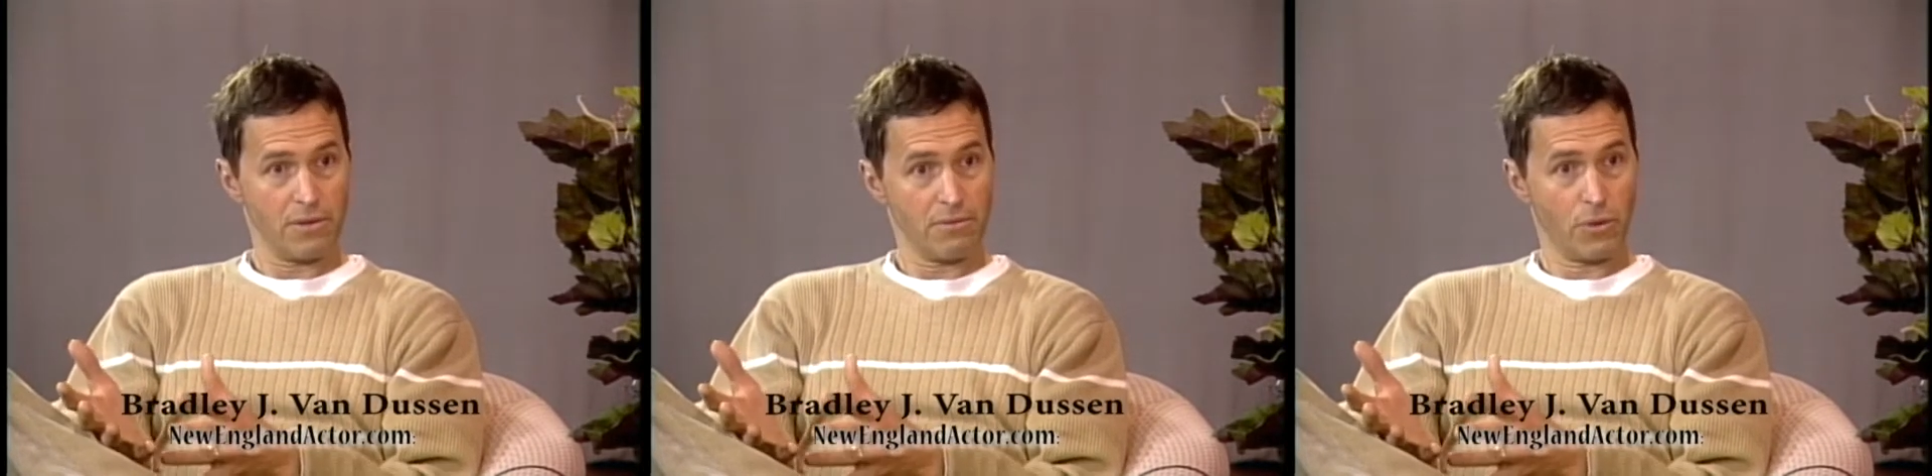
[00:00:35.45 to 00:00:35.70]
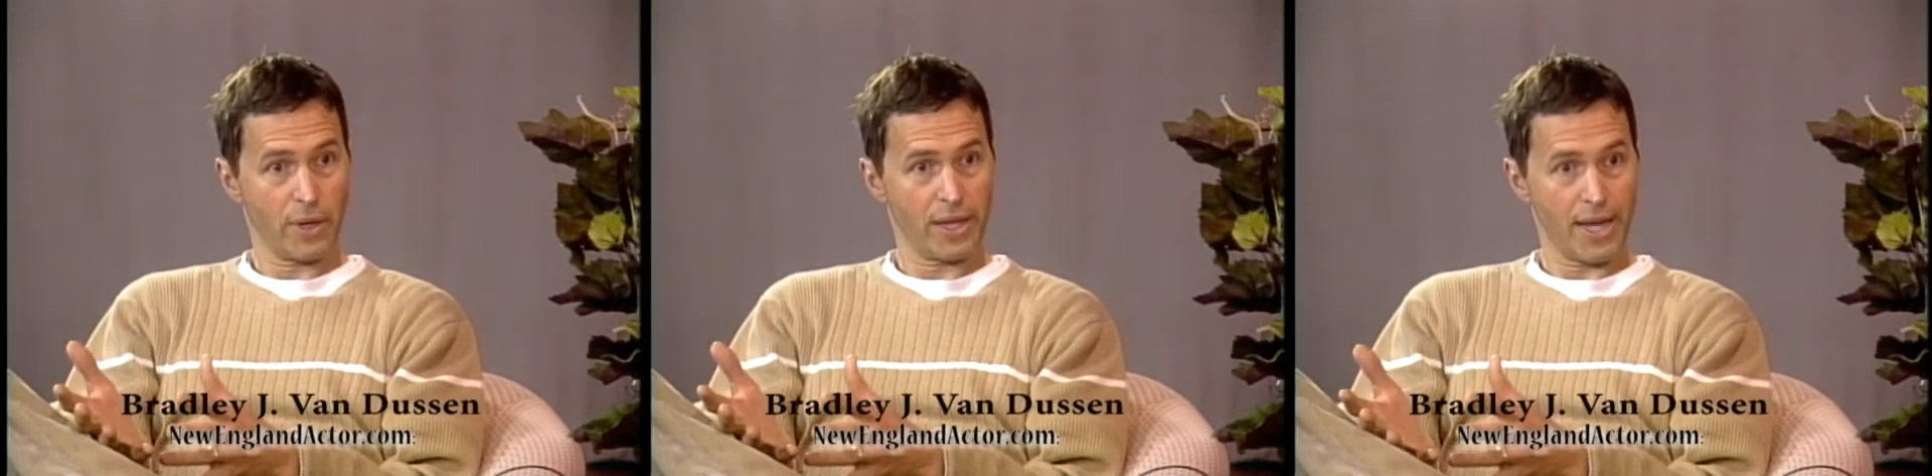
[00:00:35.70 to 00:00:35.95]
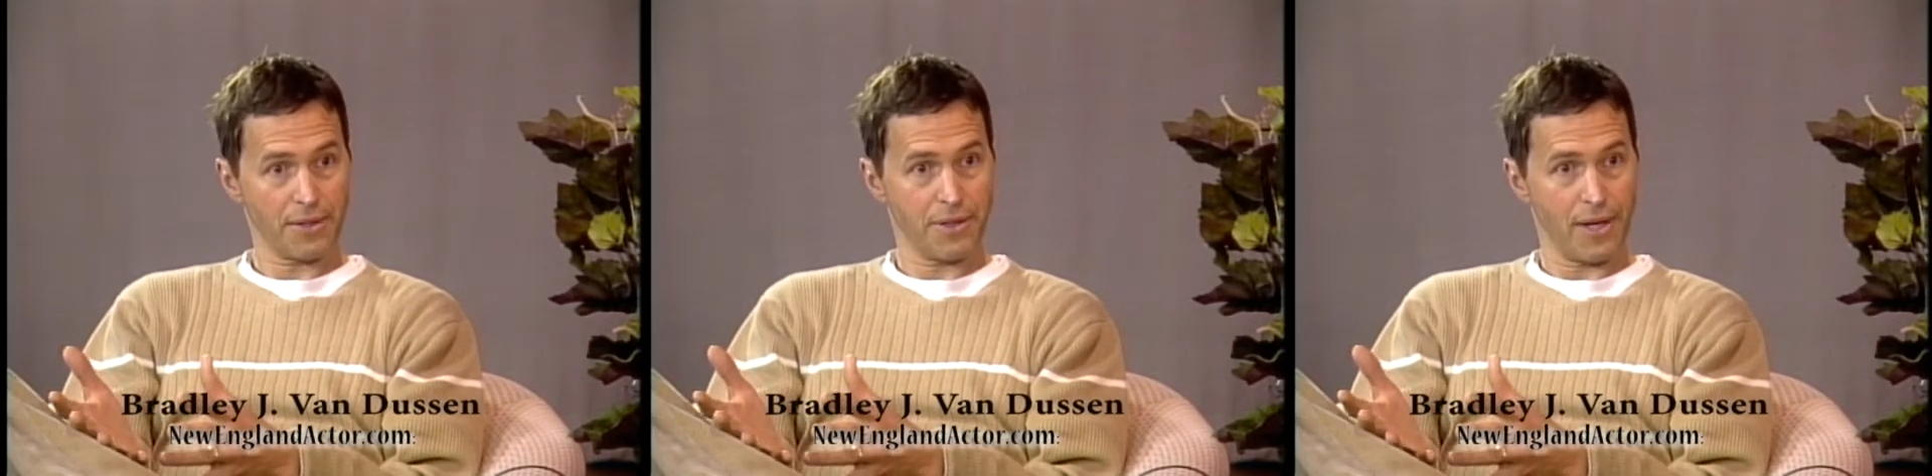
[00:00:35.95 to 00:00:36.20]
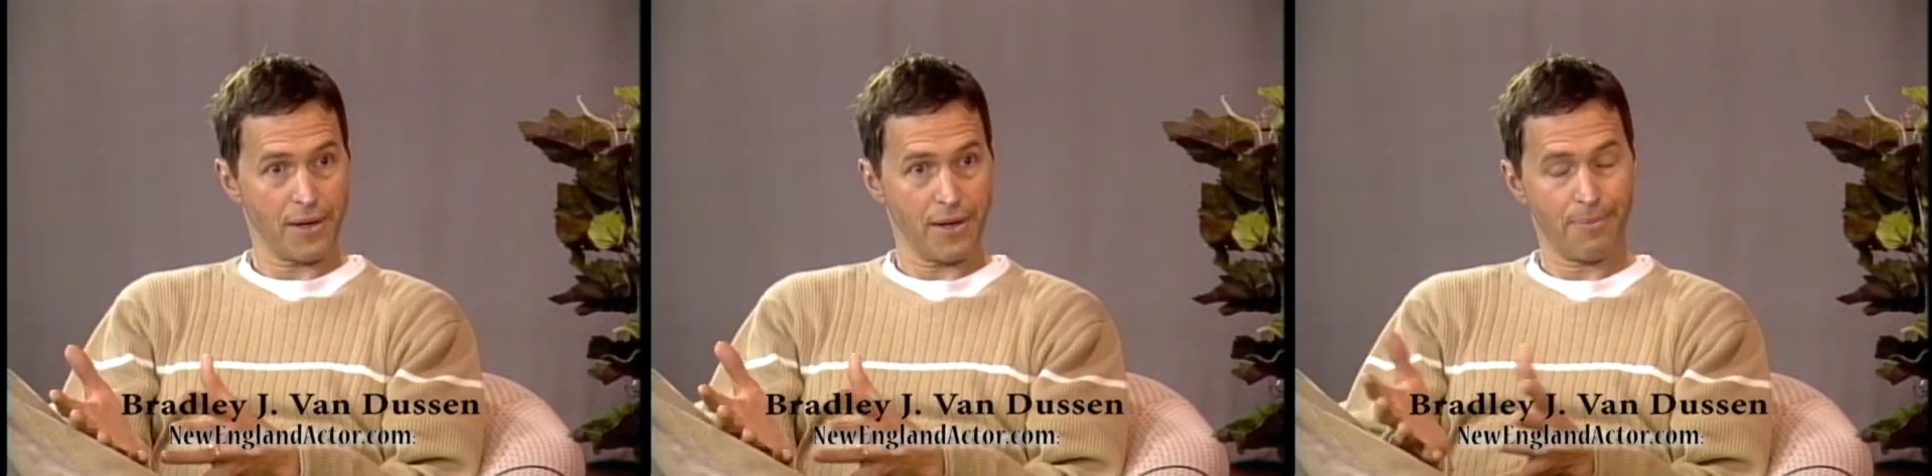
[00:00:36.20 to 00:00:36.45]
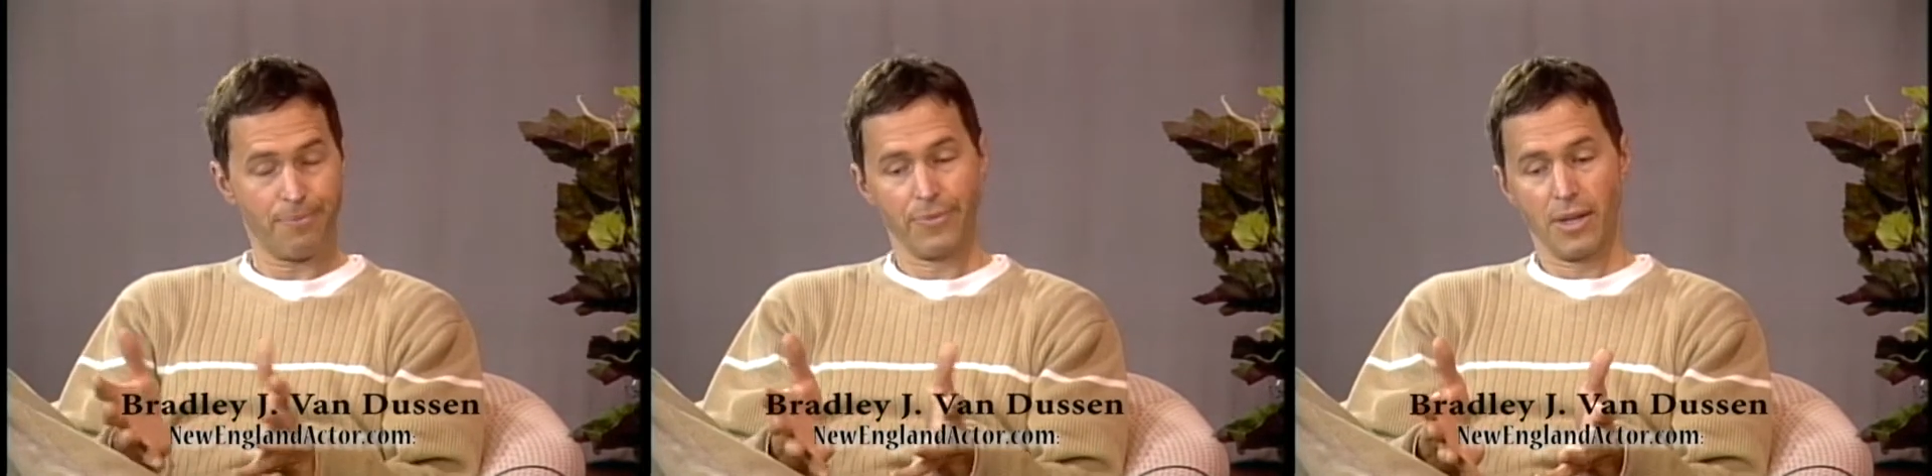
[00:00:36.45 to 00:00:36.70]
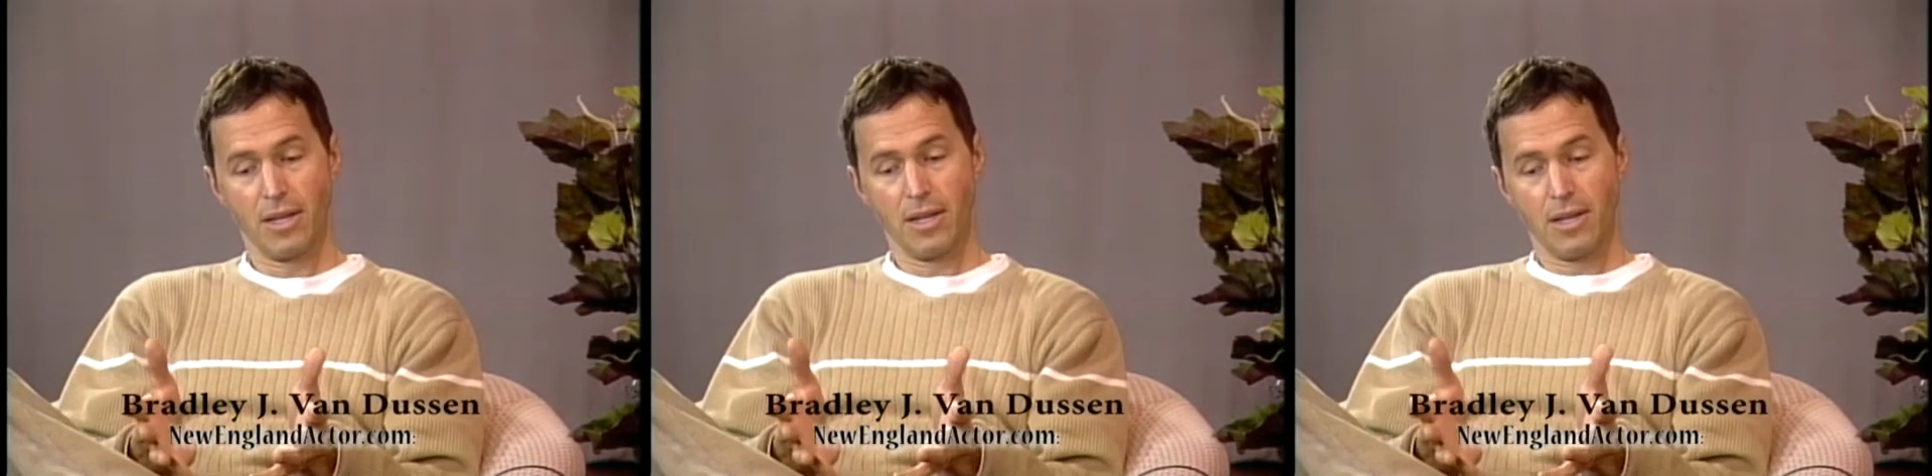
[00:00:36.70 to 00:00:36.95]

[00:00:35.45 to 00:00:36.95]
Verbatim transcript: newenglandactor.com, yeah.